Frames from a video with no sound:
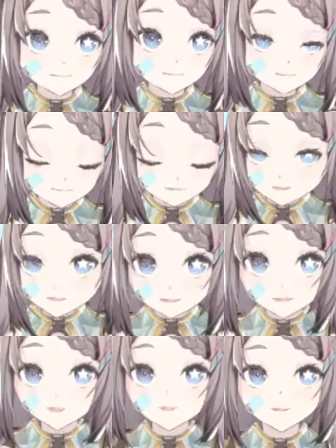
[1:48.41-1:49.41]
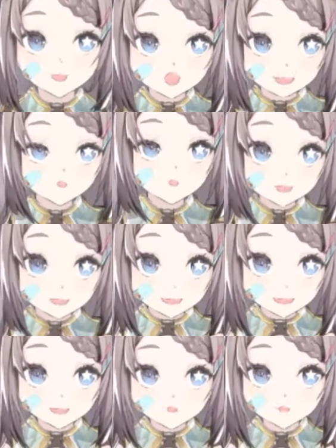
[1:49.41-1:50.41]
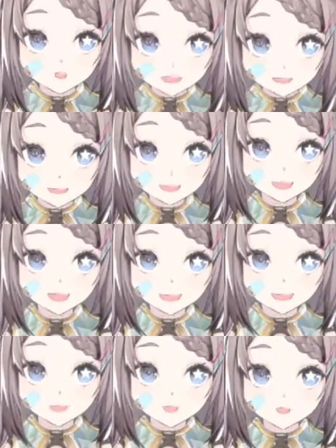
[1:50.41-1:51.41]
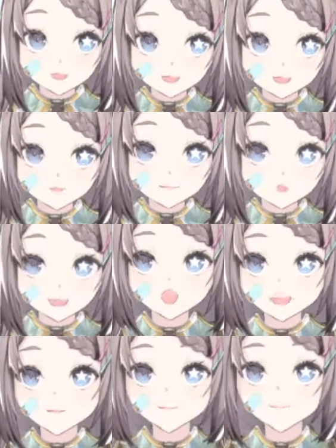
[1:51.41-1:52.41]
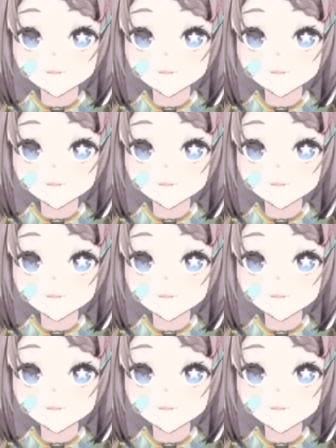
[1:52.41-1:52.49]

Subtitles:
the zip file, and then extracted in my downloads folder.